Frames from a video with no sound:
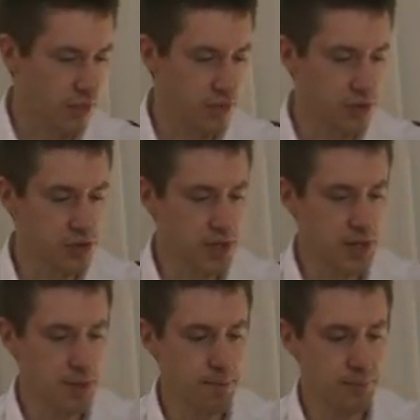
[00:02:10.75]
This
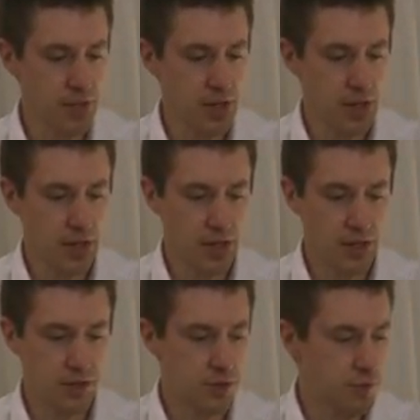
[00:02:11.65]
tea
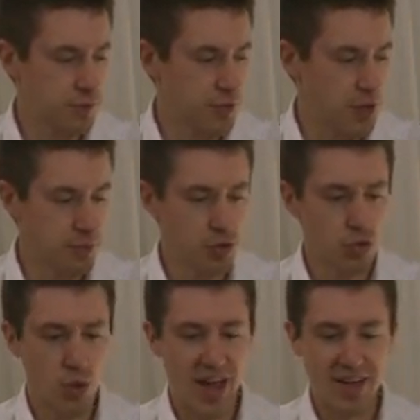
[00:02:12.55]
is from
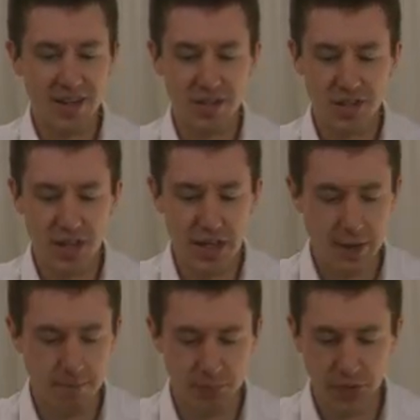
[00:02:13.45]

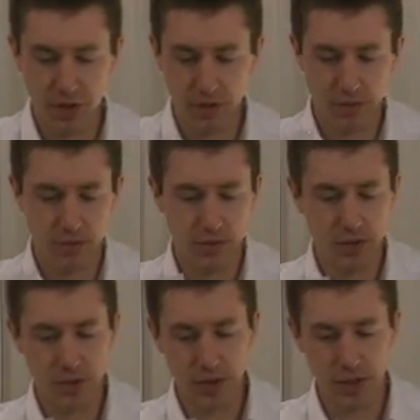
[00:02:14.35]
GrandTea.
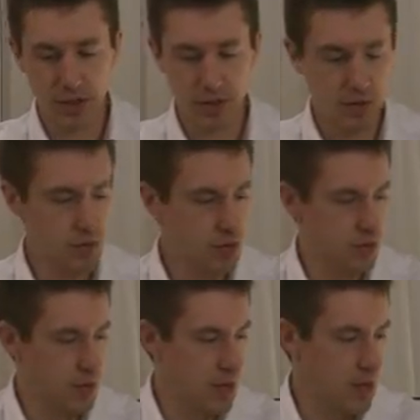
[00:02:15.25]
This
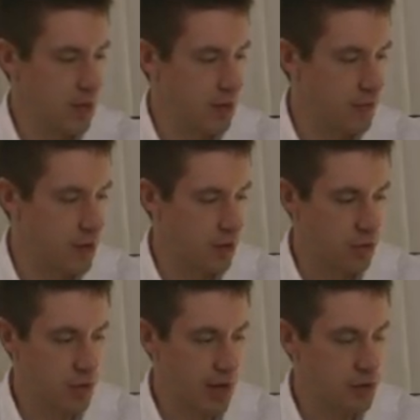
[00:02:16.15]
is
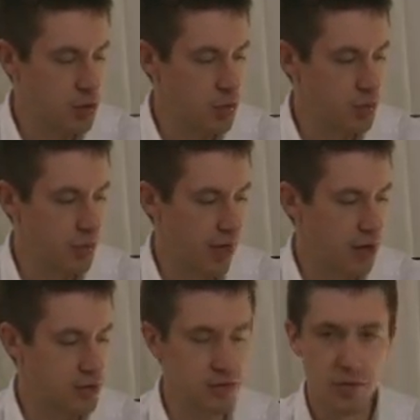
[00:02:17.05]
a
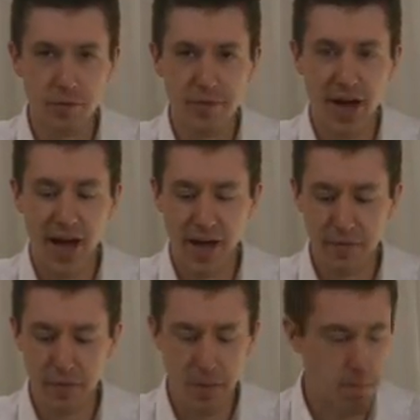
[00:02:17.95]

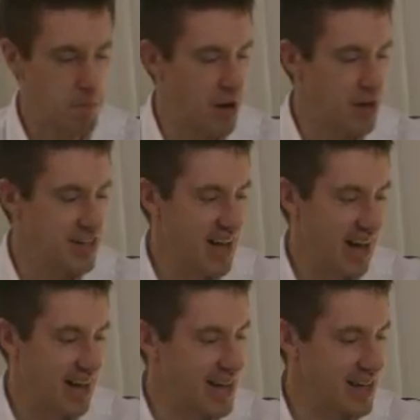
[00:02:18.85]
2005.
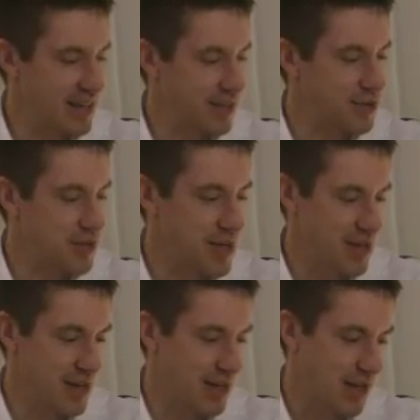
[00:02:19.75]
Menghai is
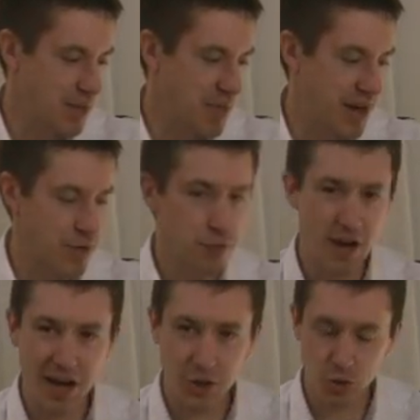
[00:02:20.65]
the
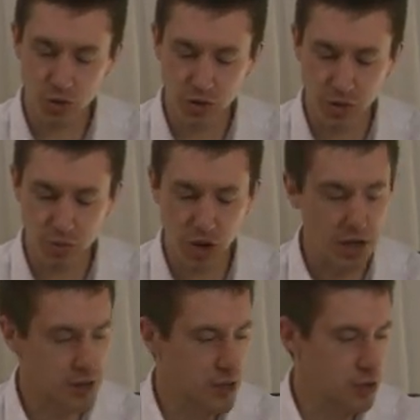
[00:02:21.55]
manufacturer, the
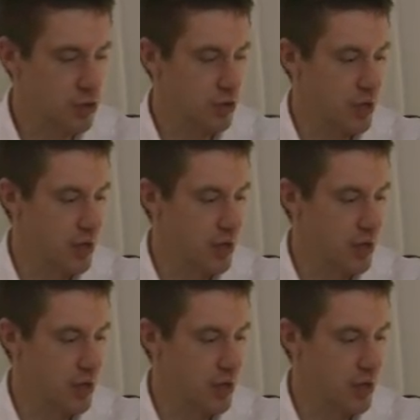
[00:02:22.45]
processor.